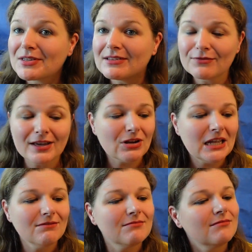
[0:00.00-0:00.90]
It's
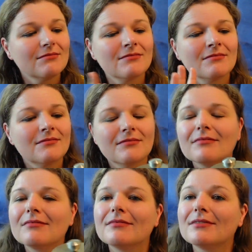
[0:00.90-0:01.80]
very
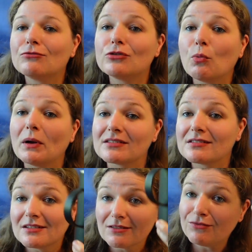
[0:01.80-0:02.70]

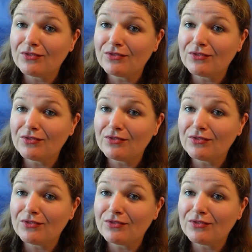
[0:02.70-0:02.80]
robust